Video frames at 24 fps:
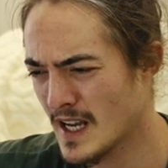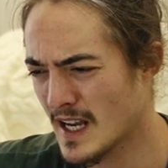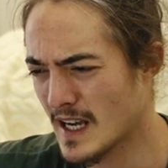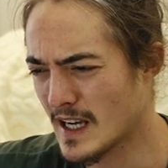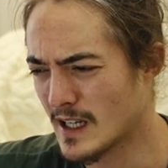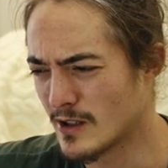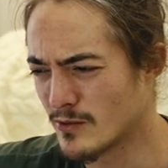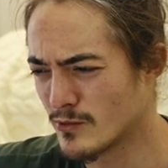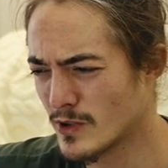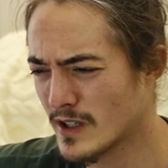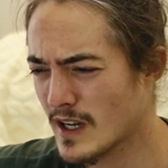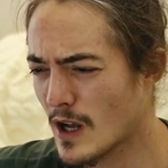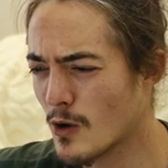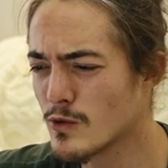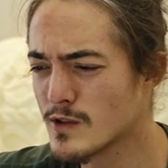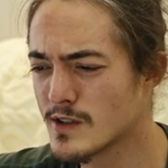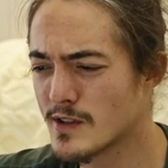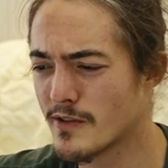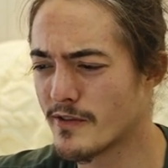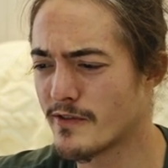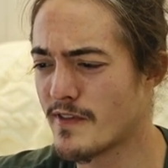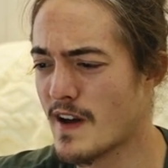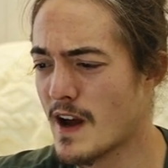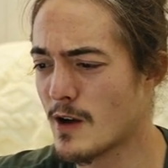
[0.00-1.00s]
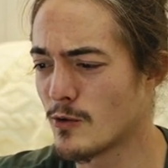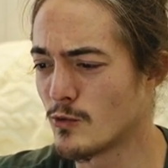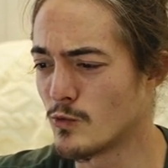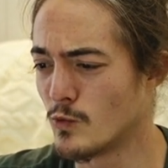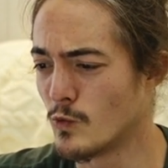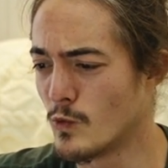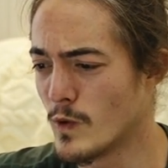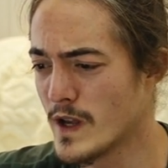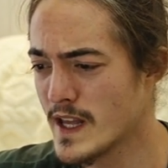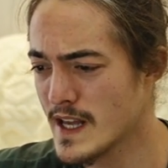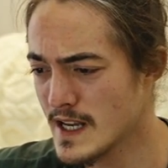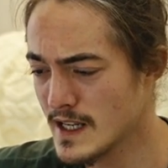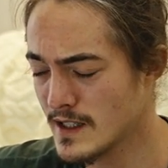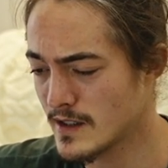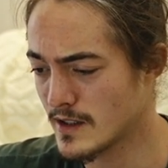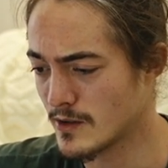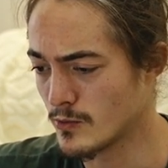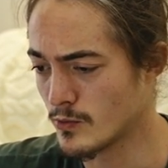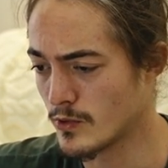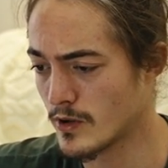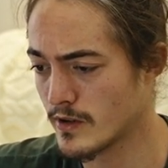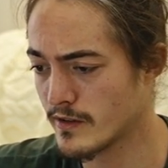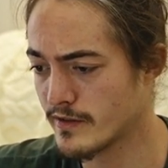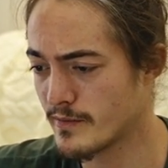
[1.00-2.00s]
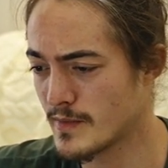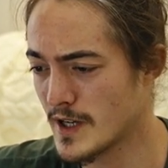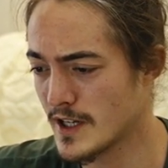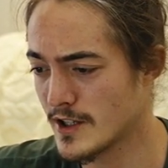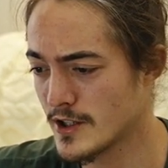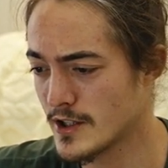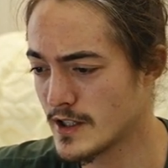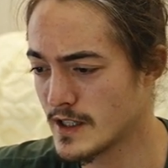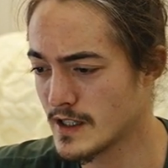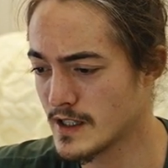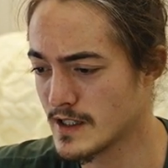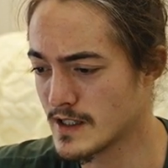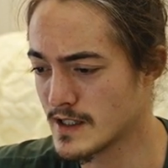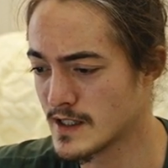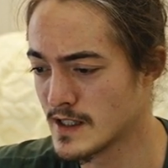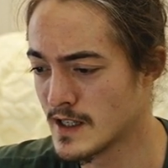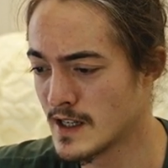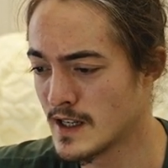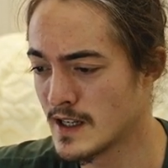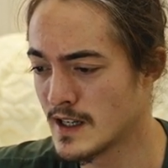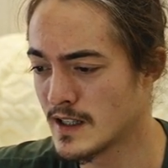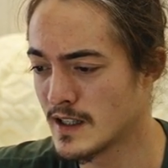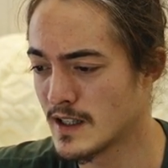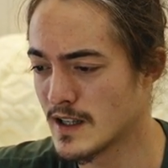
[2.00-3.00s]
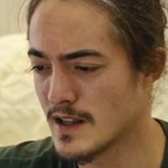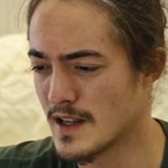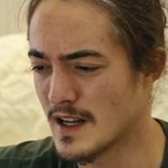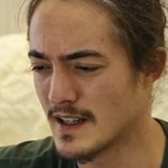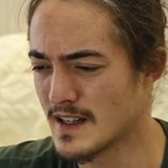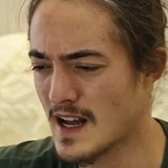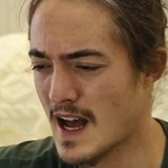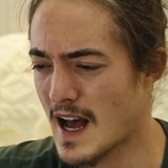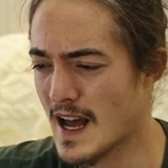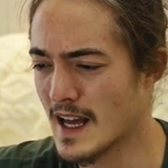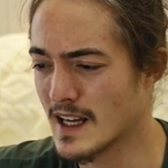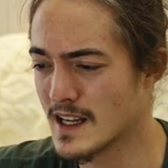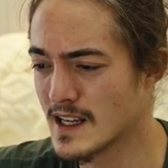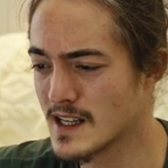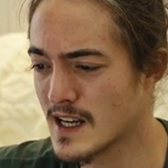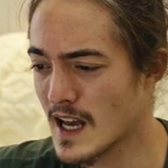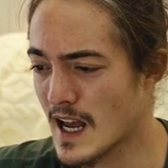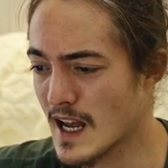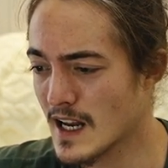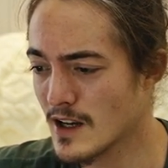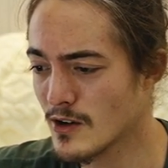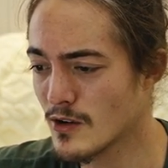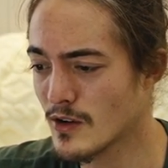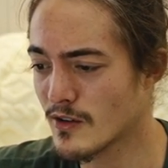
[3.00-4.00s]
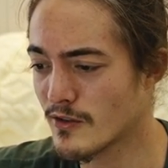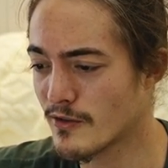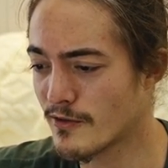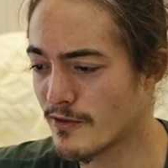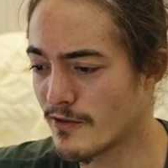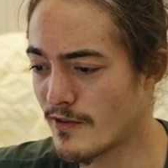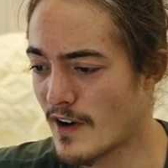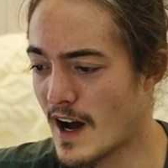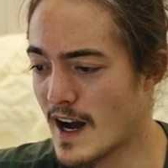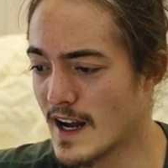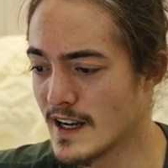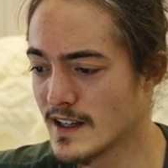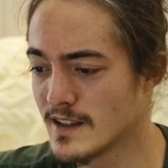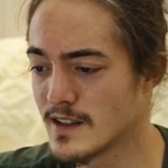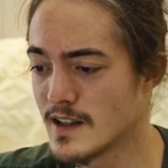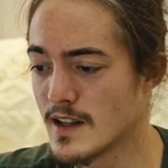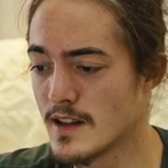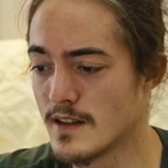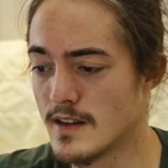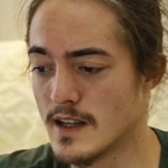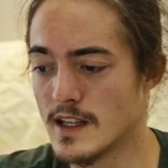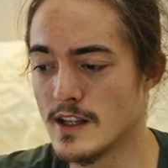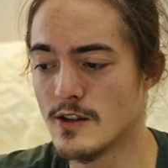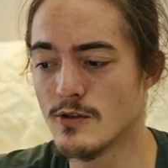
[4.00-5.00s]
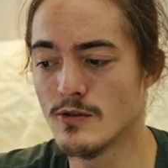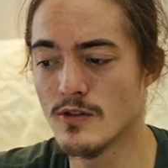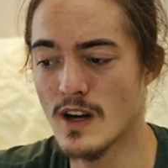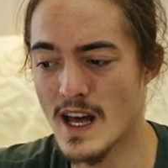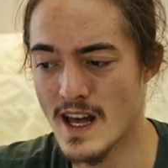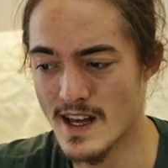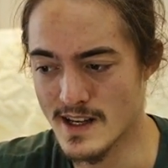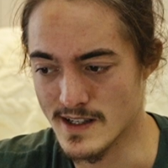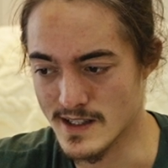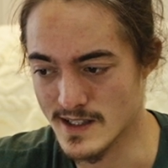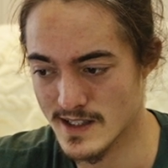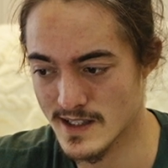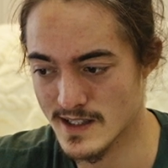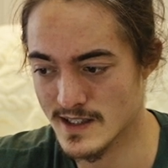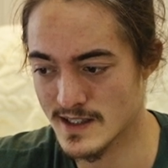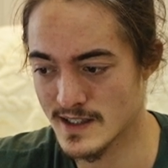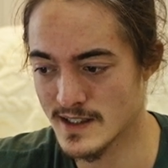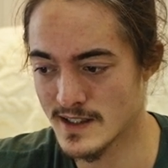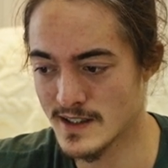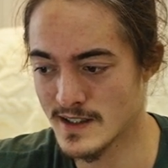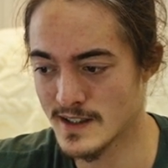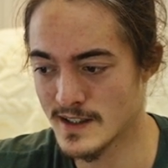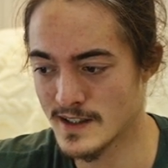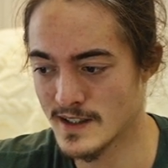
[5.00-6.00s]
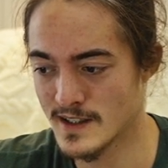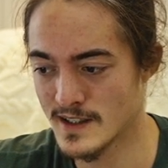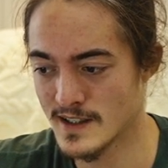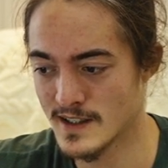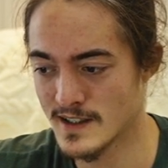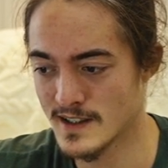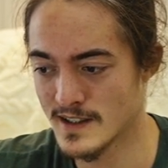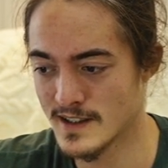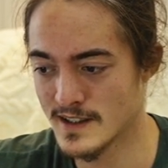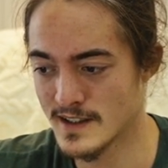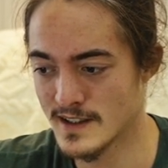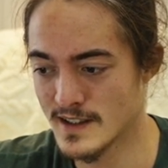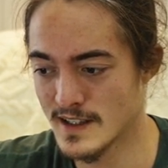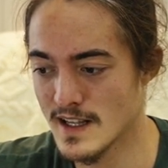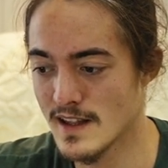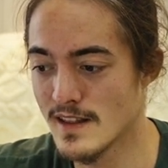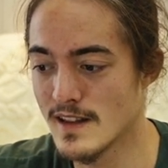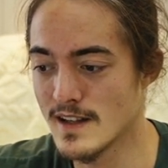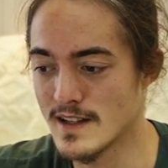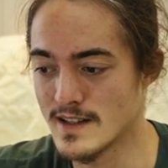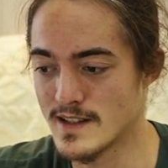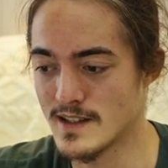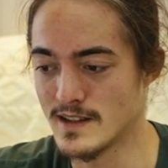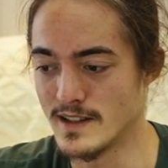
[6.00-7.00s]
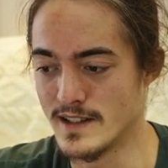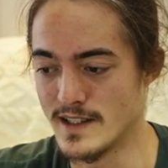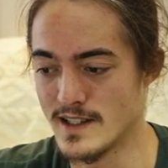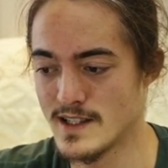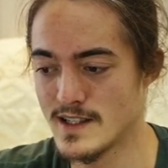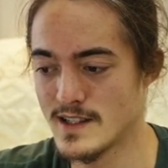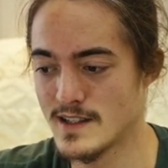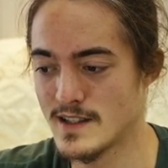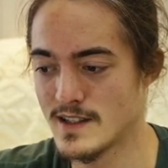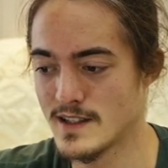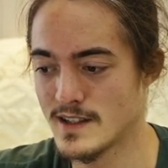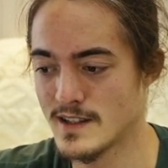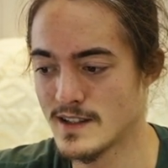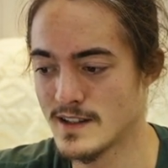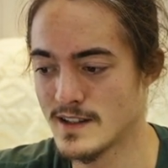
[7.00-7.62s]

And what I also found weird and worth mentioning is that I cannot find the US in this list.